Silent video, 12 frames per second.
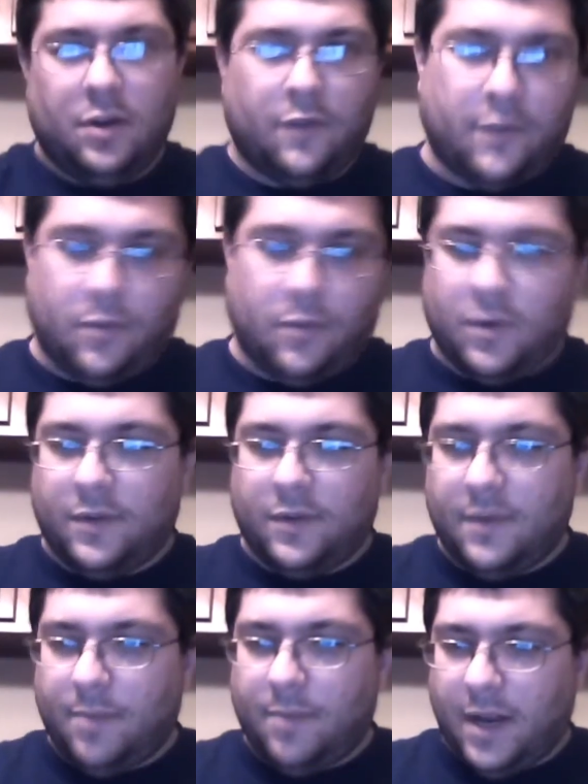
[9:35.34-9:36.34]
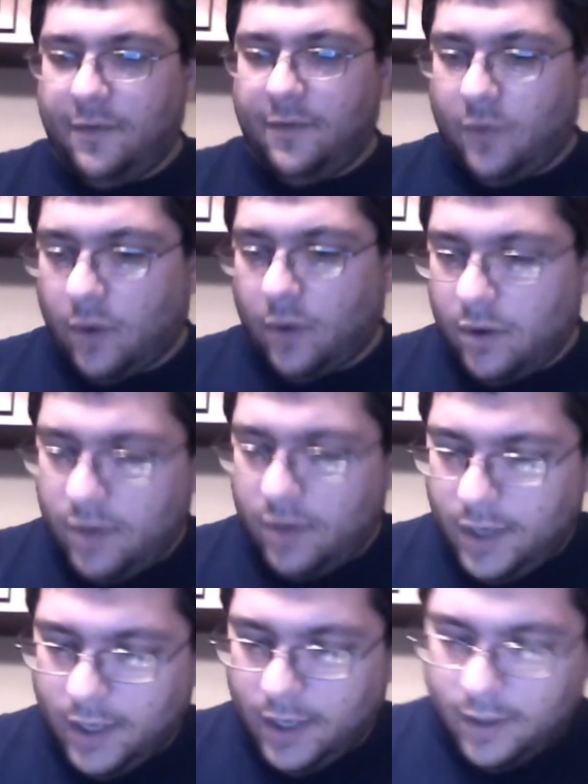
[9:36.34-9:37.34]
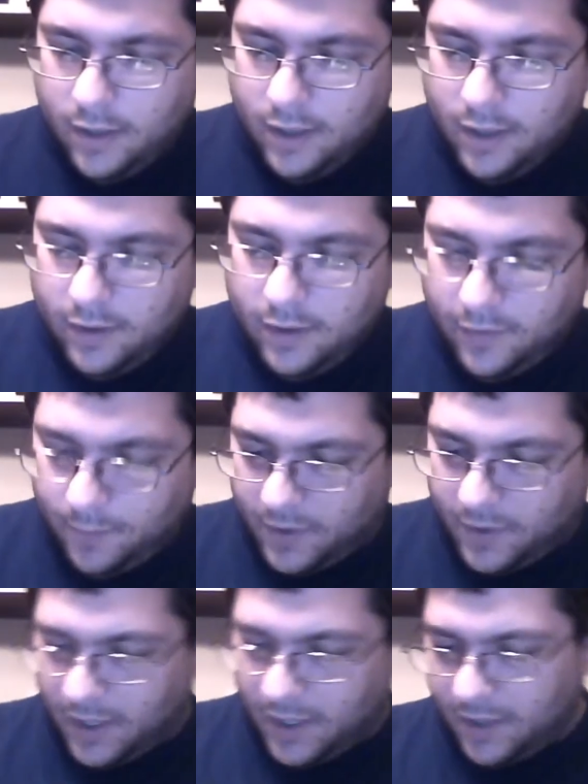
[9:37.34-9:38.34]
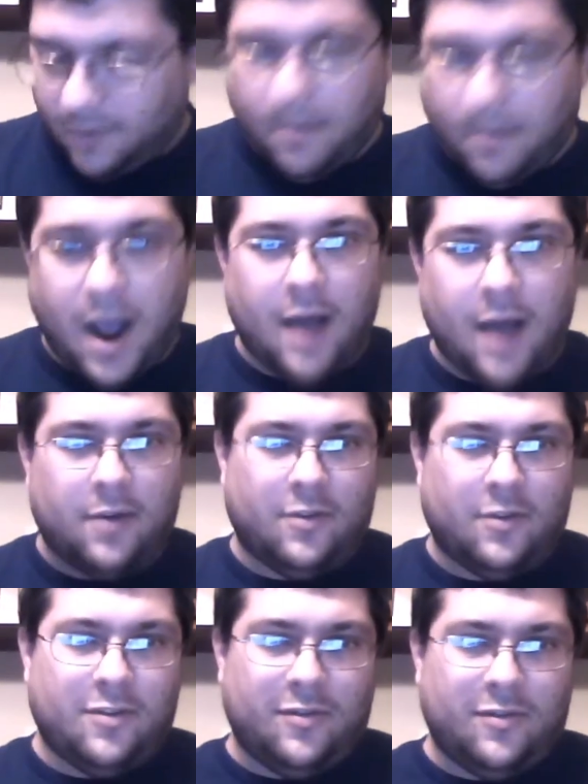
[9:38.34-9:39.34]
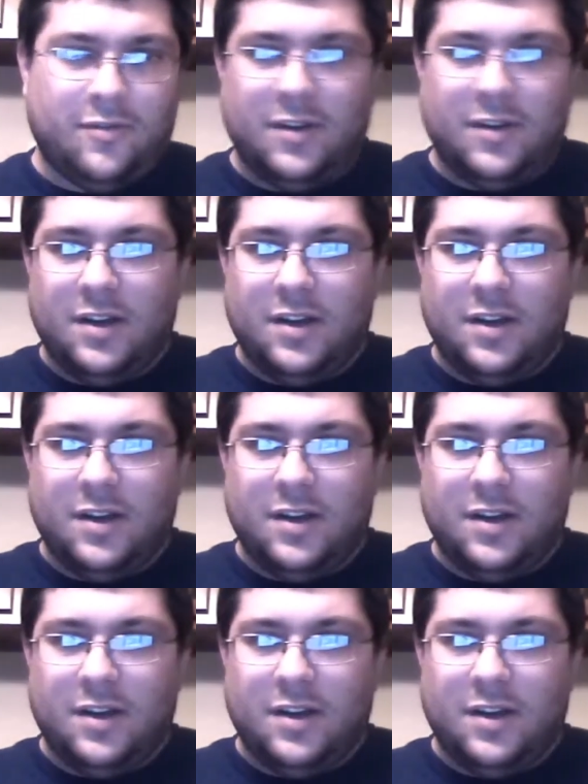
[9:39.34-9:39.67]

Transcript: for the ones that pay for it. And this particular model,